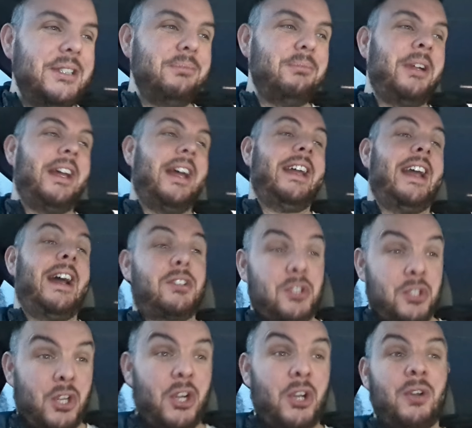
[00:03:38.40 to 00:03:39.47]
But yeah, I
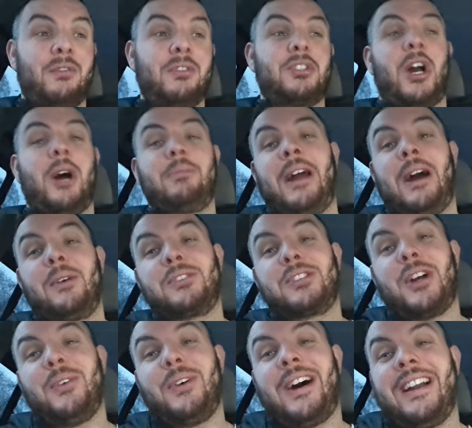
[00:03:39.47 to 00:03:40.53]
just got another job now,
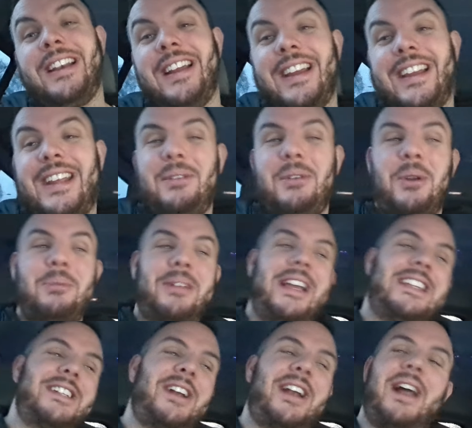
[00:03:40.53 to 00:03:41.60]
so I'll keep you
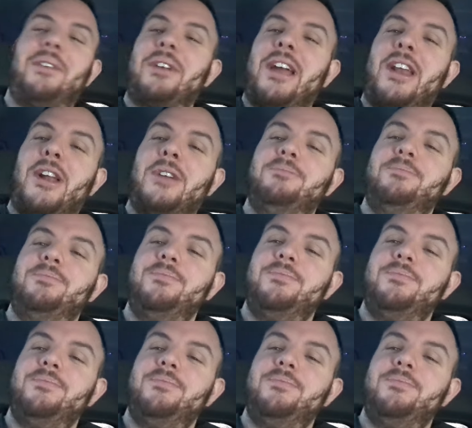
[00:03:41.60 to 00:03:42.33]
updated on how I get on.